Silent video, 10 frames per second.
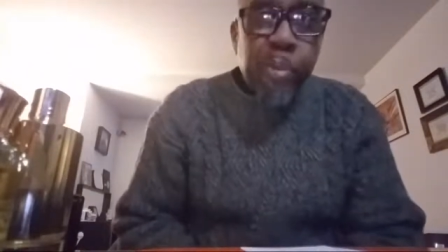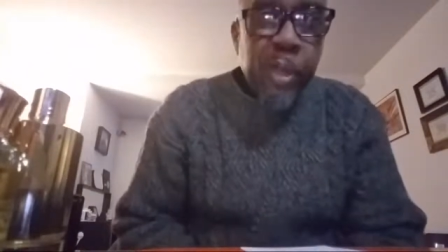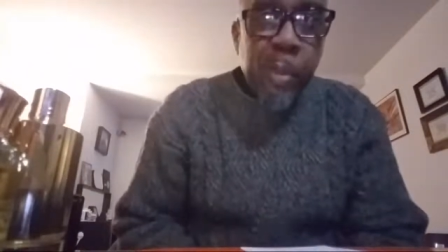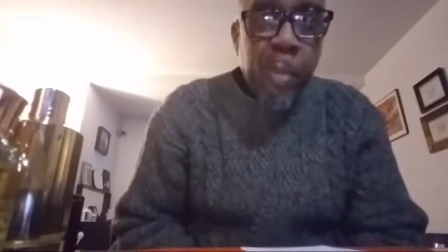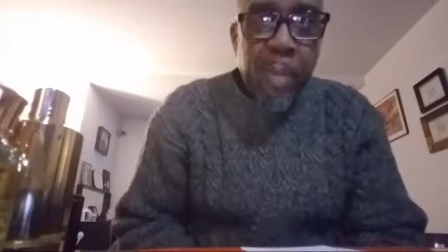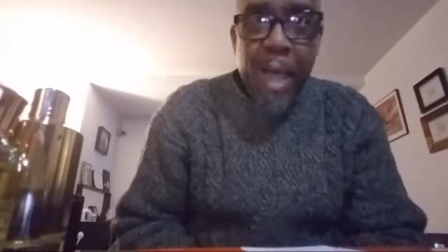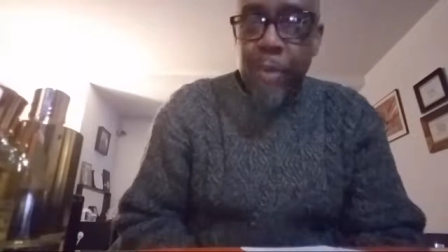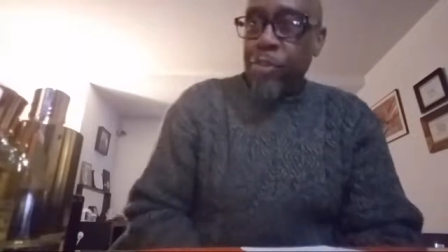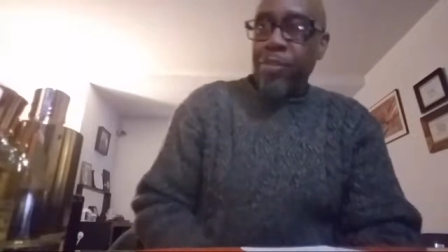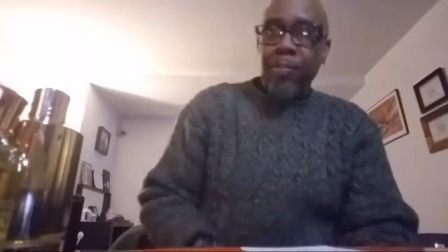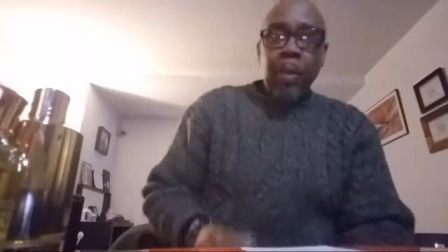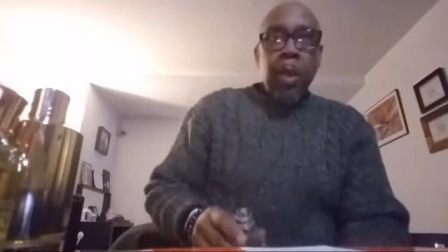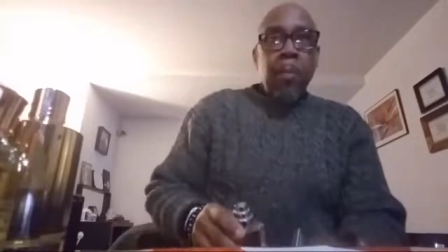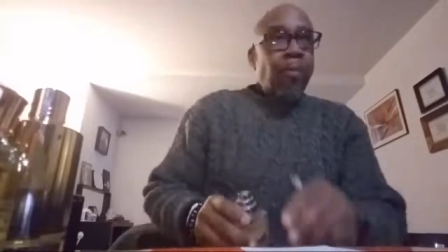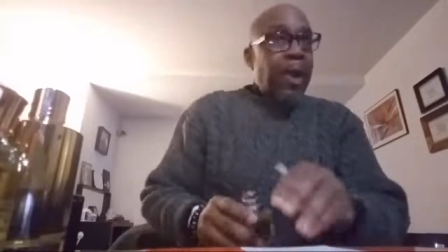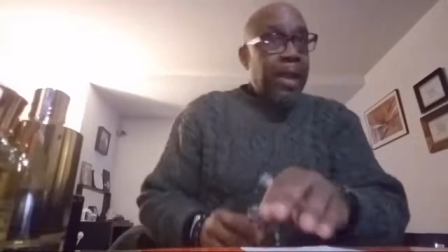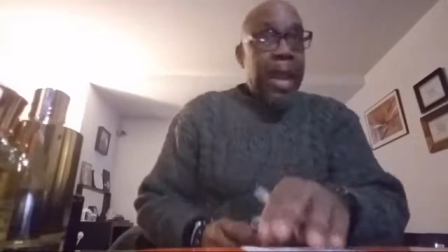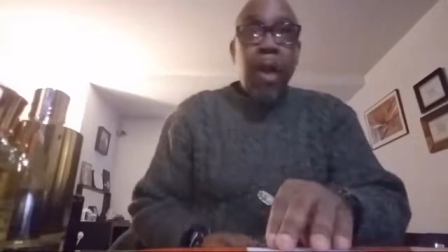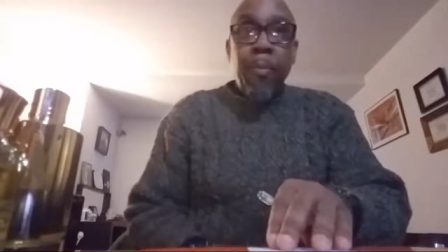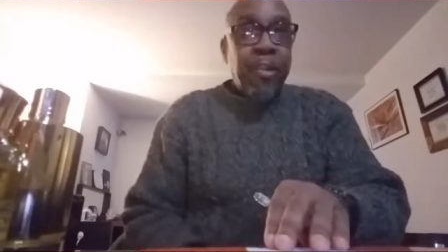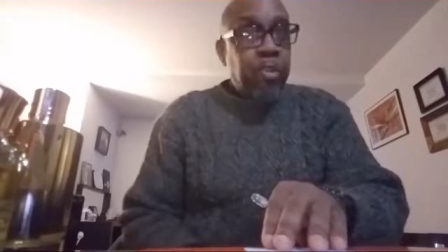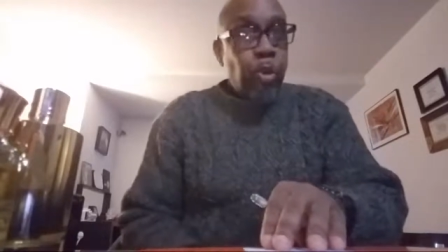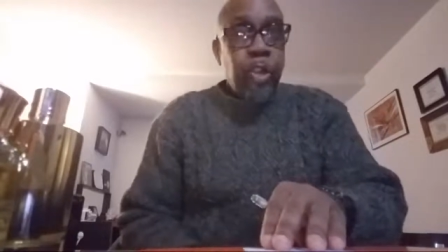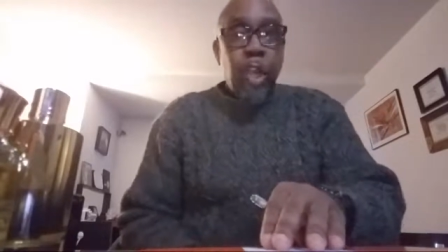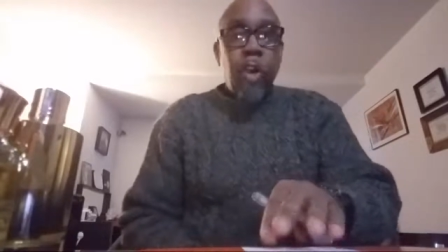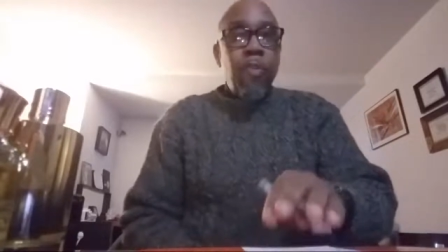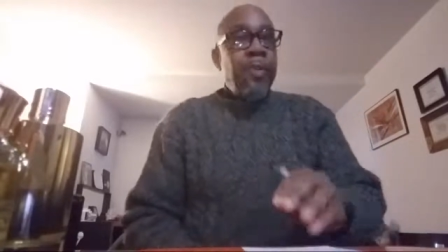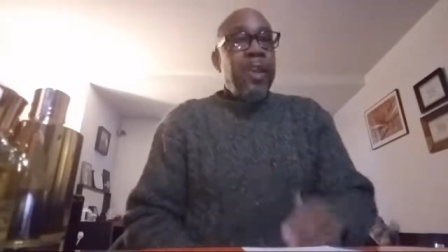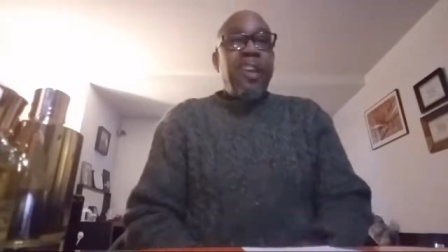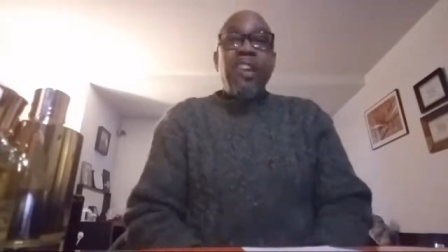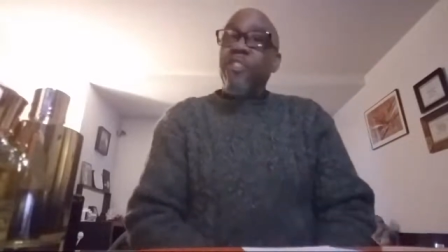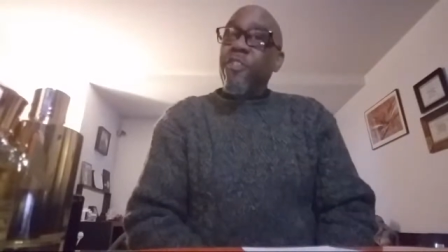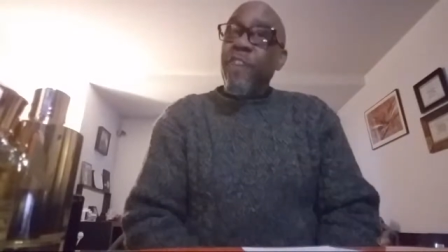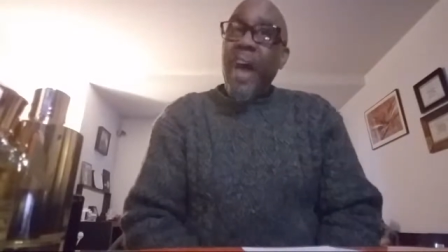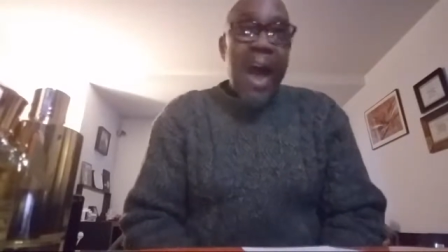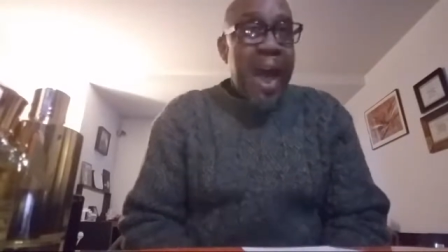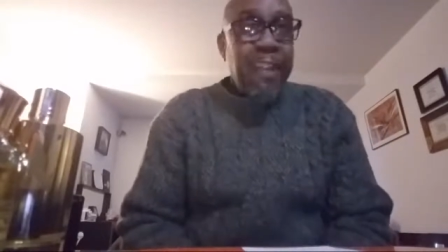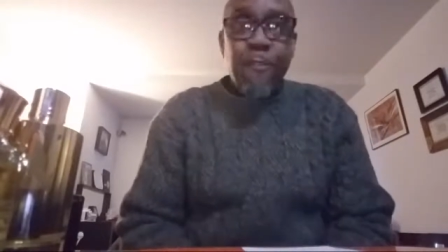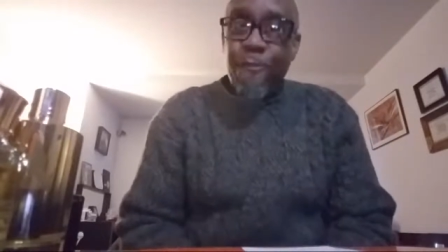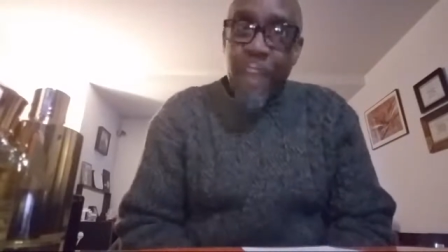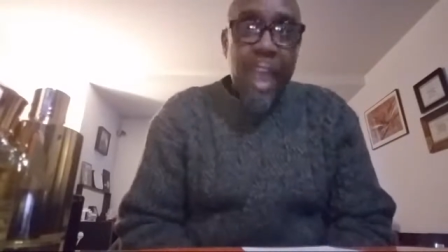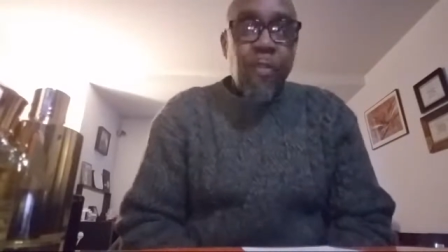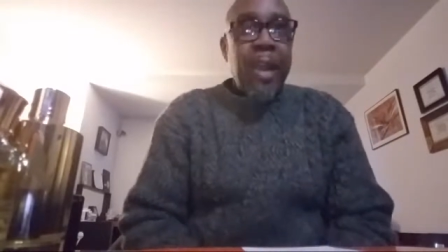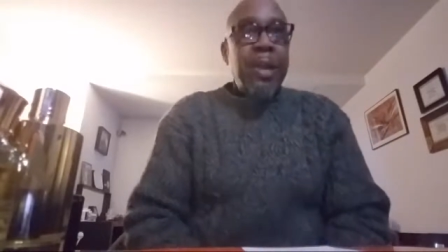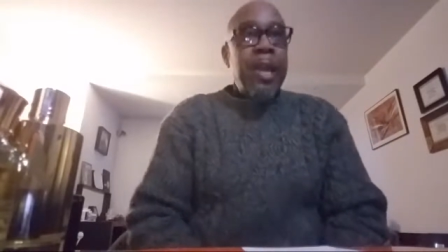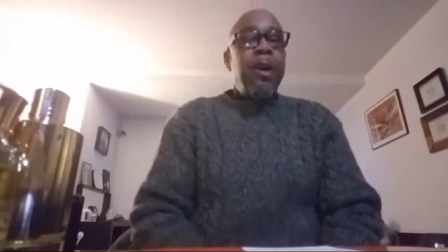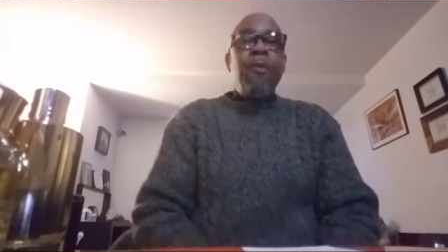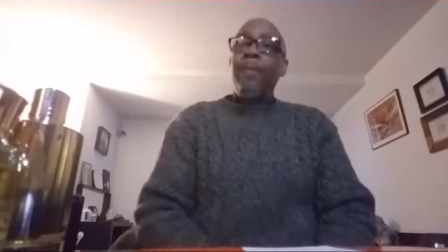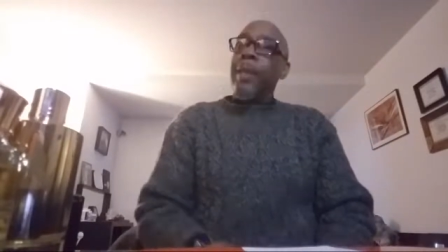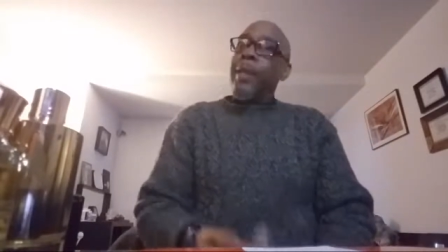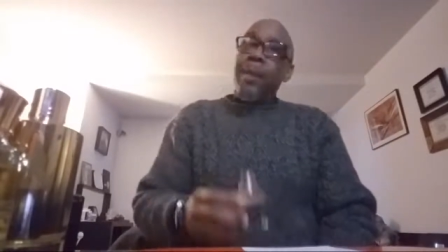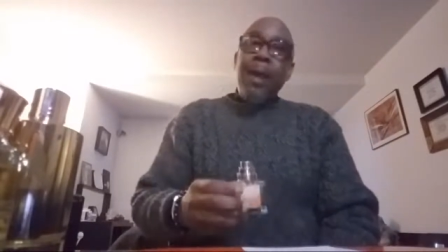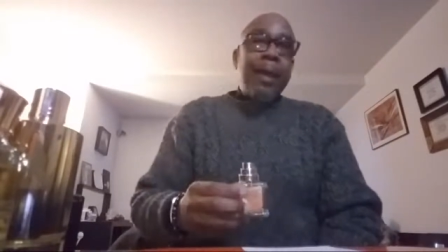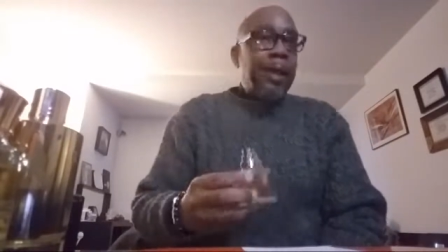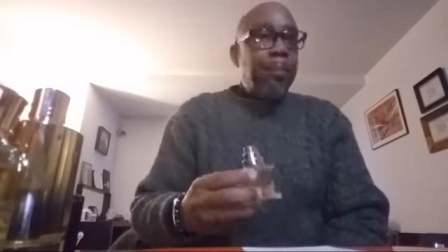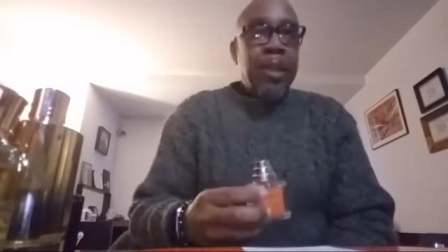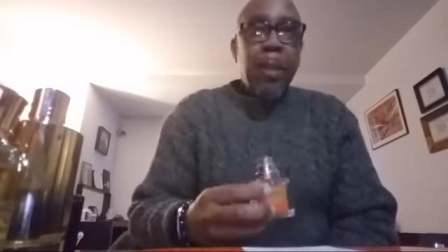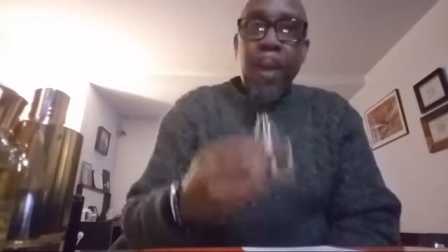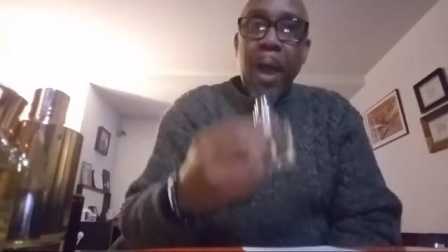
premium bottles. But right now, my studio is hot and fat right now. I got to make it